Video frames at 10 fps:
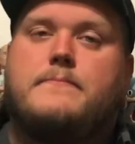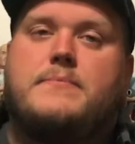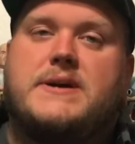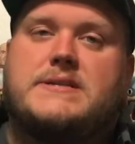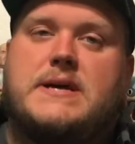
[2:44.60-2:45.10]

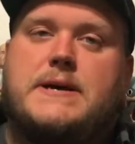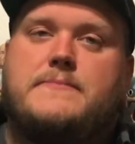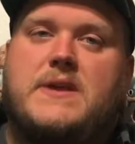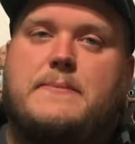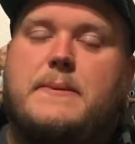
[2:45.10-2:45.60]
but a
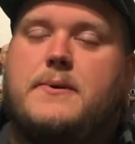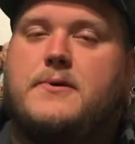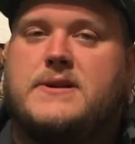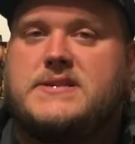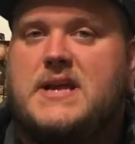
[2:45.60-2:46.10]
lot of people
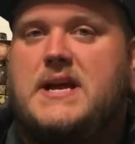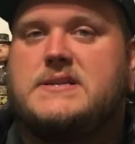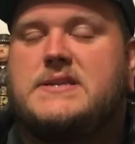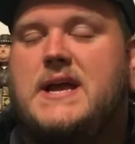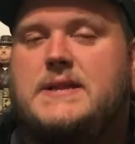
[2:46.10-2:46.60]

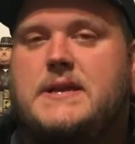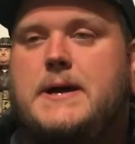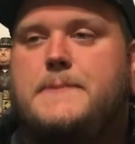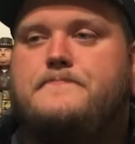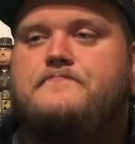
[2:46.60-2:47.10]
criticize that
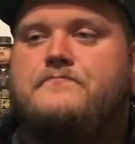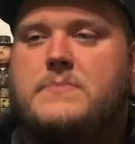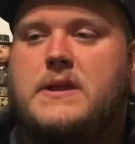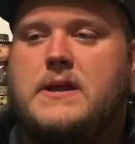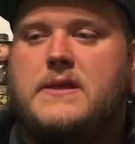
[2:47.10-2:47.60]

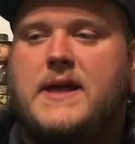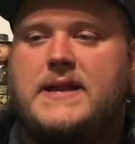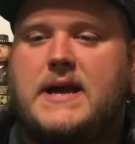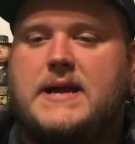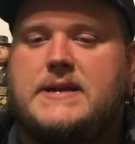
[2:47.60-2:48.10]
that
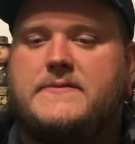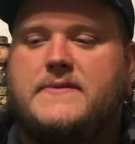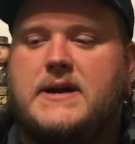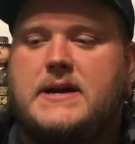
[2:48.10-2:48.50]
kind of